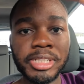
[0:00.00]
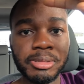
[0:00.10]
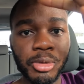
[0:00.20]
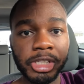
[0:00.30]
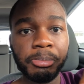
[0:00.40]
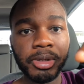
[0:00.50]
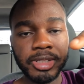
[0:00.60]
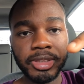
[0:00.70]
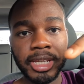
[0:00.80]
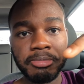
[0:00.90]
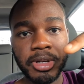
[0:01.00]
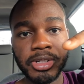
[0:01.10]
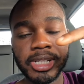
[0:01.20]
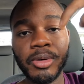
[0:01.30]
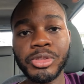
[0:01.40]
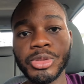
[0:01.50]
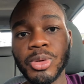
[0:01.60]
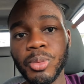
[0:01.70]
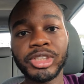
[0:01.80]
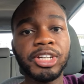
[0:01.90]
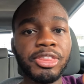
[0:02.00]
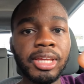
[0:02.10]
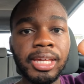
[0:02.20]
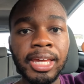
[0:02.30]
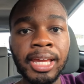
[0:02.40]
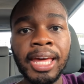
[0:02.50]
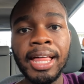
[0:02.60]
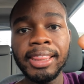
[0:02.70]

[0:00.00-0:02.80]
is the most important thing because i want to know what you're thinking